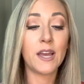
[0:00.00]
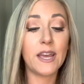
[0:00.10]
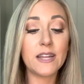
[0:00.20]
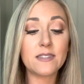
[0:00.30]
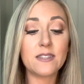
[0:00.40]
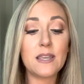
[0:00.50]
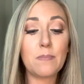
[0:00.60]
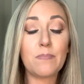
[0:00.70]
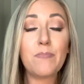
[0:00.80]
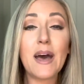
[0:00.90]
It's
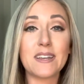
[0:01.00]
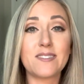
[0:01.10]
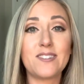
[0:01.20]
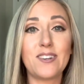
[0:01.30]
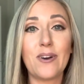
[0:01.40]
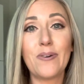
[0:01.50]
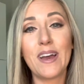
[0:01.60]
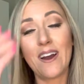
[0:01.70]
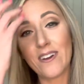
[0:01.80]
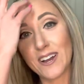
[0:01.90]
the best, you know,
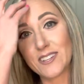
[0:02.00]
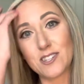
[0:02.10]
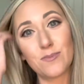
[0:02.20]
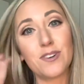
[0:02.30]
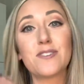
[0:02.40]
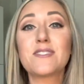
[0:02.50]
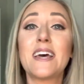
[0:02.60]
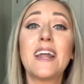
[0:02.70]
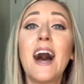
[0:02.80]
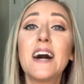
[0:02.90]
our customers
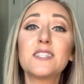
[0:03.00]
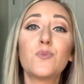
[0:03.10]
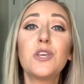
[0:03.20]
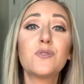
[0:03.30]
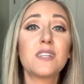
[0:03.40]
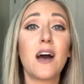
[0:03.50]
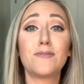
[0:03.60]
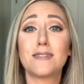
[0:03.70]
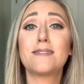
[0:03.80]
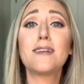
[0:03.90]
and us, we used to have
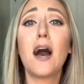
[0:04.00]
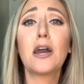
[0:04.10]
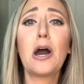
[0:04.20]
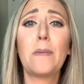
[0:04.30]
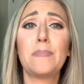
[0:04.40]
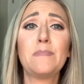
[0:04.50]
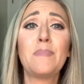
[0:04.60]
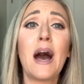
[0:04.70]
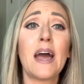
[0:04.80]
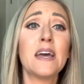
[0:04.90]
to stock up and
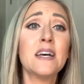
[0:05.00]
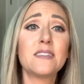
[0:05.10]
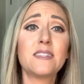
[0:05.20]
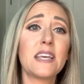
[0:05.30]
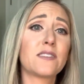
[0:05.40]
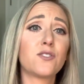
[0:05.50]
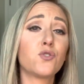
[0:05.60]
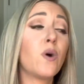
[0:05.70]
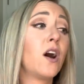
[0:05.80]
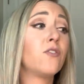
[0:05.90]
buy 6,
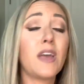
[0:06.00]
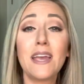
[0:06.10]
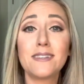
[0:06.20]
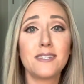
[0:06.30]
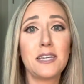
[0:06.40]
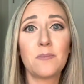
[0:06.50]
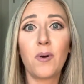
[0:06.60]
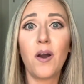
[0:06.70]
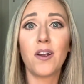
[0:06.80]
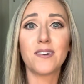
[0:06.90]
12, 18
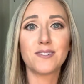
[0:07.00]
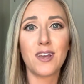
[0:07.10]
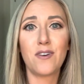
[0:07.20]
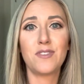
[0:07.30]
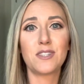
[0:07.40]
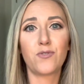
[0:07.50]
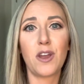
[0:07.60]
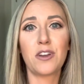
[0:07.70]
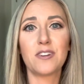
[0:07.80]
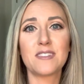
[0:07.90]
bars of these
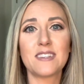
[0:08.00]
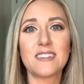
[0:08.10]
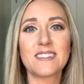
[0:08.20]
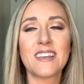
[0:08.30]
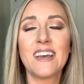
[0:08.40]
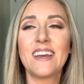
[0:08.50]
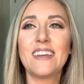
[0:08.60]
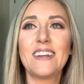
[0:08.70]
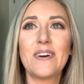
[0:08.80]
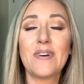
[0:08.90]
fragrances,
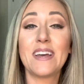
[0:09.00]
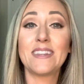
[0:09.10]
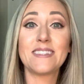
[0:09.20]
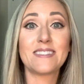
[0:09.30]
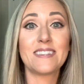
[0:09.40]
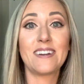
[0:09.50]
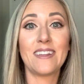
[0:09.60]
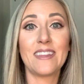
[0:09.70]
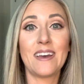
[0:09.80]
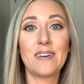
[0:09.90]
you know, and then sit
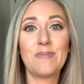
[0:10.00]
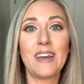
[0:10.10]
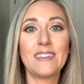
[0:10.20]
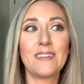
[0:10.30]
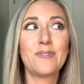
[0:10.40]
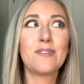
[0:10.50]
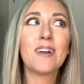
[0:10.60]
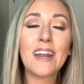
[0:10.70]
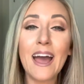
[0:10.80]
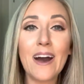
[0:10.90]
on them and then we
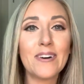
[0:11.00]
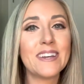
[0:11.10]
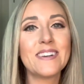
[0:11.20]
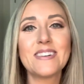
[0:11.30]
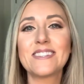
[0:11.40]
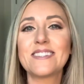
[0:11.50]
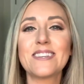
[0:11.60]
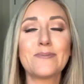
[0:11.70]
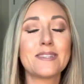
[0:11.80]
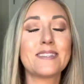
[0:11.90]
run out. You know, it's just,
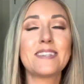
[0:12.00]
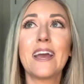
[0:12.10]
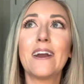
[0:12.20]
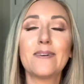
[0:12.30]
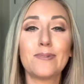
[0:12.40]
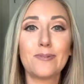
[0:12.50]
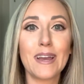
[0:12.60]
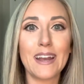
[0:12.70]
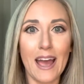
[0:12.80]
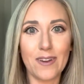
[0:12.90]
it was a terrible
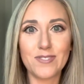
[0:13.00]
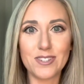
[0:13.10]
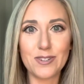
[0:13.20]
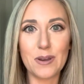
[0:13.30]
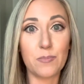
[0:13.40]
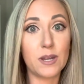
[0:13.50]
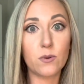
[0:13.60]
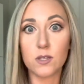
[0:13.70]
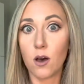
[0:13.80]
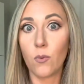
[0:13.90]
way to have to do it, but it
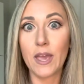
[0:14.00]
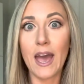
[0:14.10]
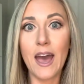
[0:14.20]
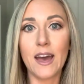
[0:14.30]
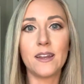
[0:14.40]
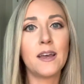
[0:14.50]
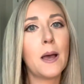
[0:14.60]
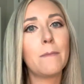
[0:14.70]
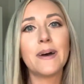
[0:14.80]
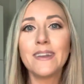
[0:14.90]
was all we had,
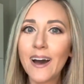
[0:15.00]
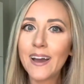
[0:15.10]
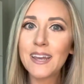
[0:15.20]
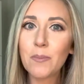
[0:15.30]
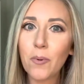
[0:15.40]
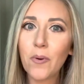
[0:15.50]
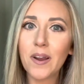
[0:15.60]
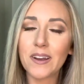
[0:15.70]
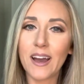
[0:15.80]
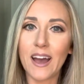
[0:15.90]
but not
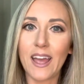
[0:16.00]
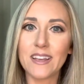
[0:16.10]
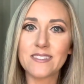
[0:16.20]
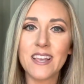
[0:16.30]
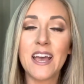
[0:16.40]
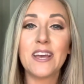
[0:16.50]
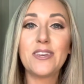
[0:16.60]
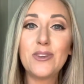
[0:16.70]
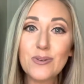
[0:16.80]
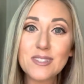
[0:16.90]
anymore, guys.
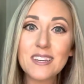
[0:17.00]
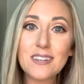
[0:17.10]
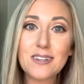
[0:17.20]
Use it